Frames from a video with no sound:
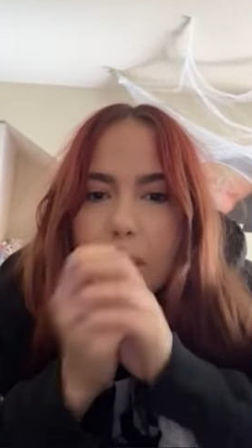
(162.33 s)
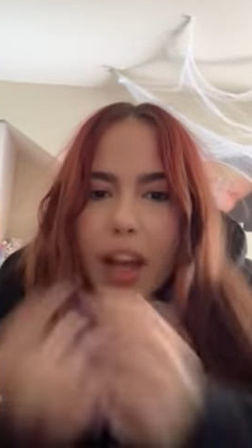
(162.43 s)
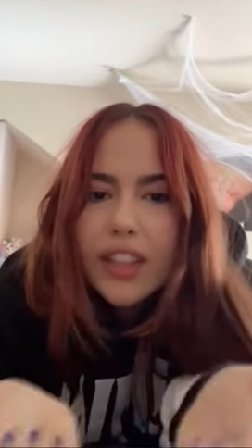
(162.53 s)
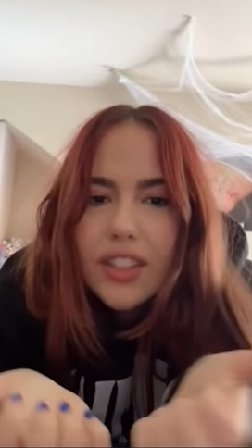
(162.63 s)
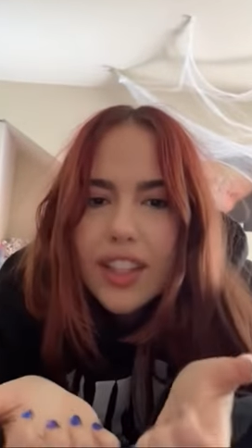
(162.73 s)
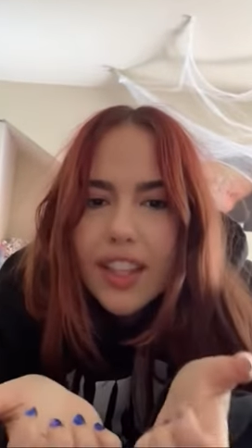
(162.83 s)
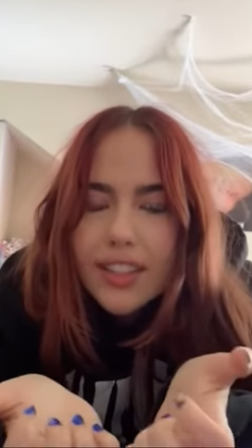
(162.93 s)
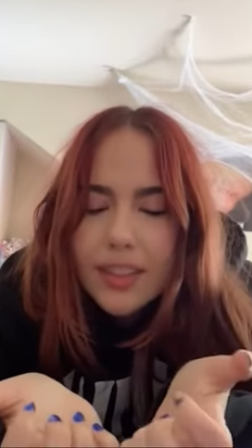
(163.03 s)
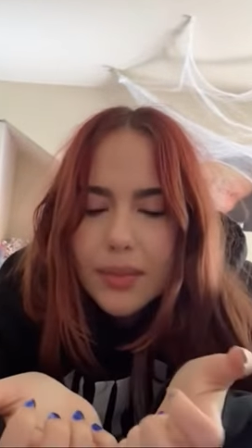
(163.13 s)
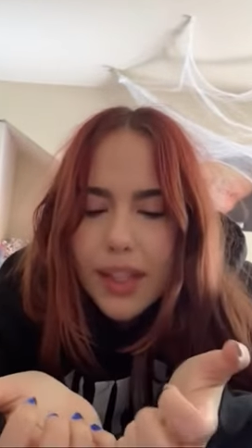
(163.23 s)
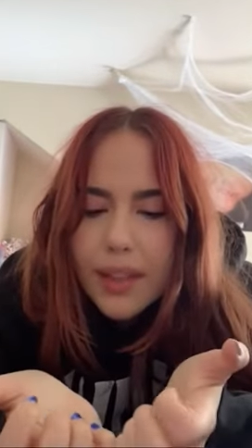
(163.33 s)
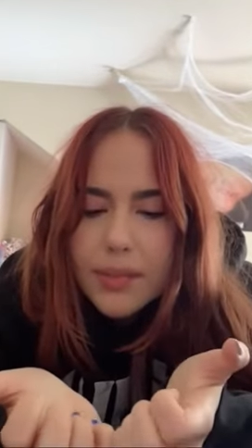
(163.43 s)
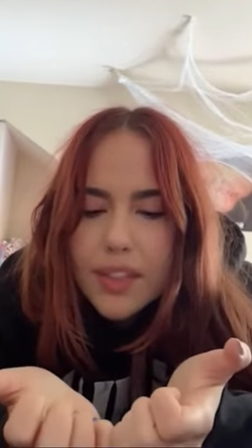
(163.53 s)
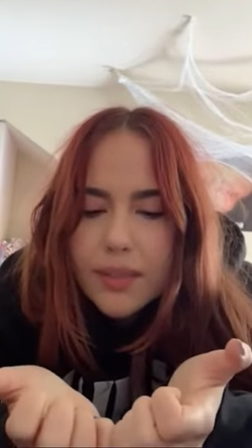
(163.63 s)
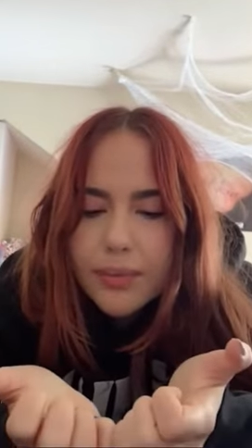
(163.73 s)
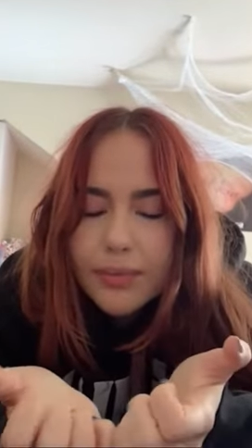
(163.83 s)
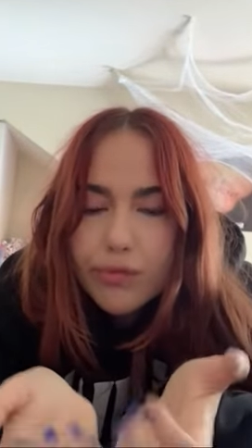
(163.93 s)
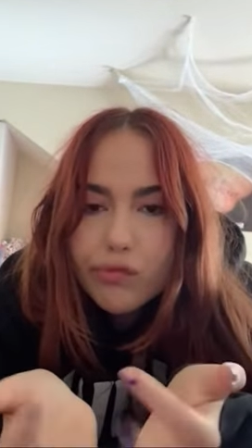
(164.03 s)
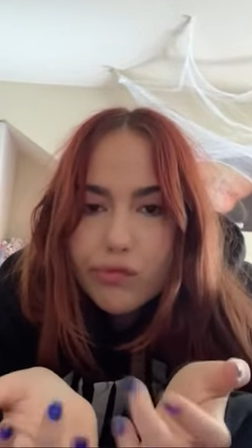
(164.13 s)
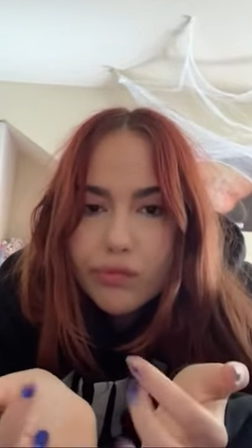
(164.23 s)
I just like sometimes
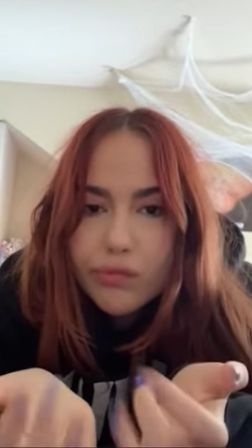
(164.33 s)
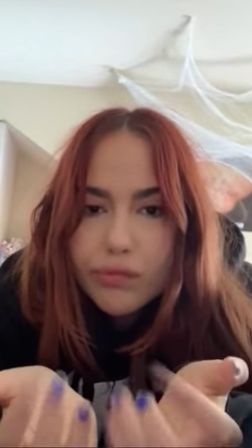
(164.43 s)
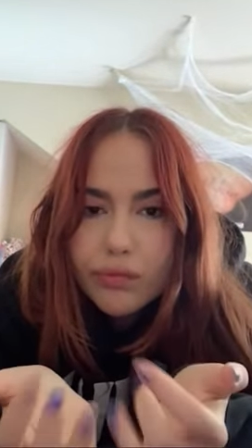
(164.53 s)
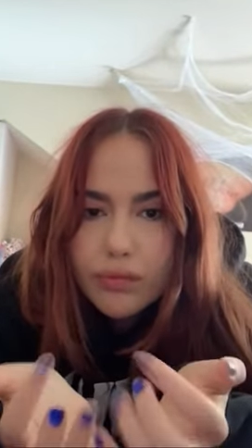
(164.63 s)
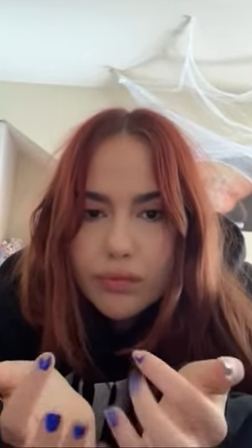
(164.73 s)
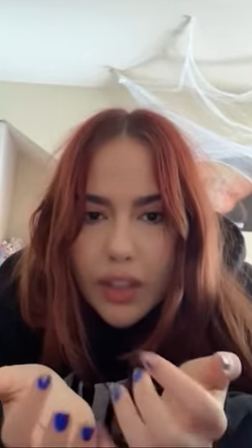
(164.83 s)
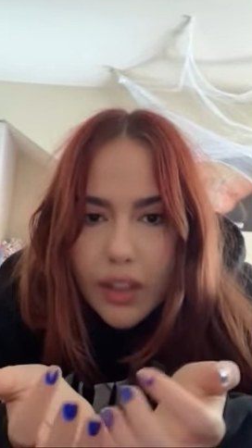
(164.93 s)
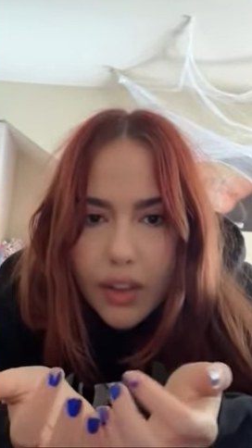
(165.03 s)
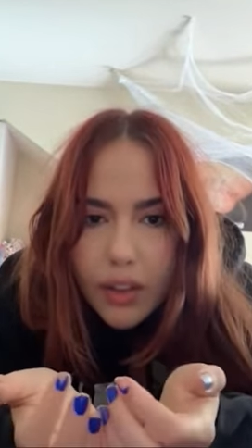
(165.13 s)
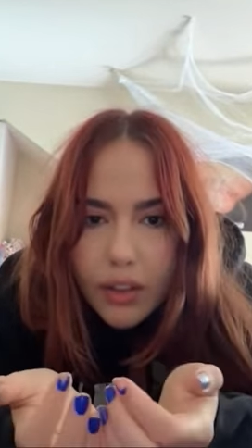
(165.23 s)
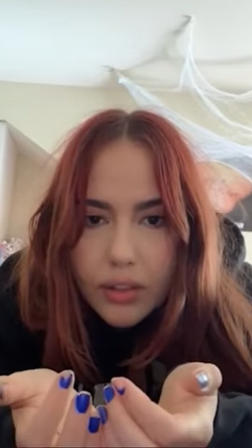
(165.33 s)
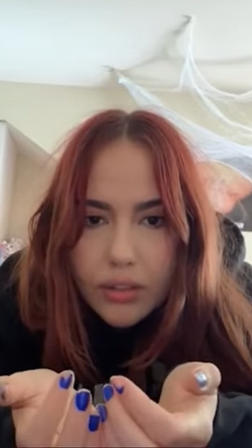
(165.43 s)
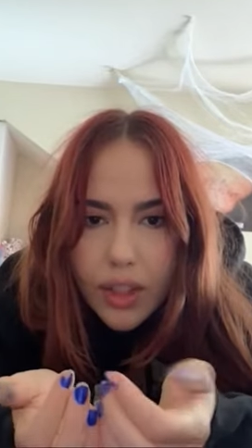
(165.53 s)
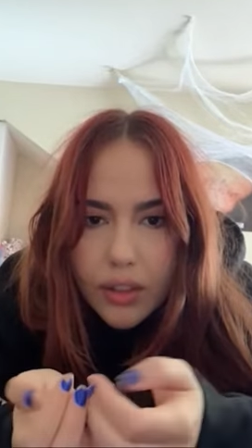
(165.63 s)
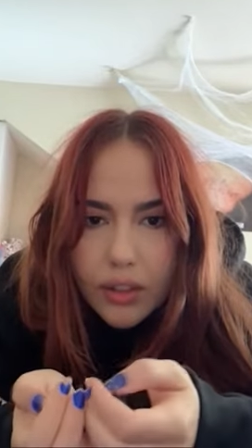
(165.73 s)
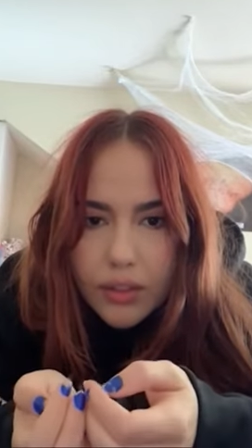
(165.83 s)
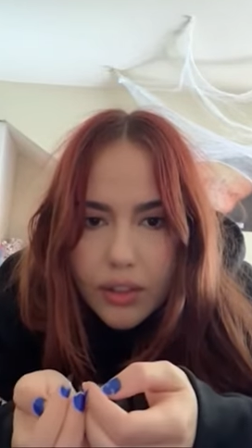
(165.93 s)
I don't know. I don't